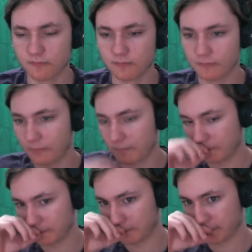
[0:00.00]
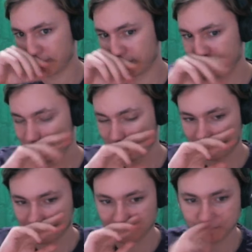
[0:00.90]

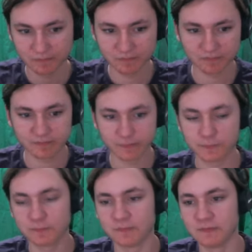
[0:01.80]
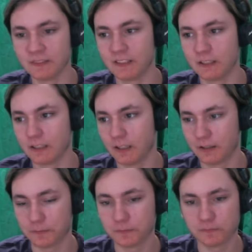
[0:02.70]

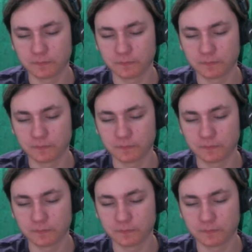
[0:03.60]
The person shown says nothing.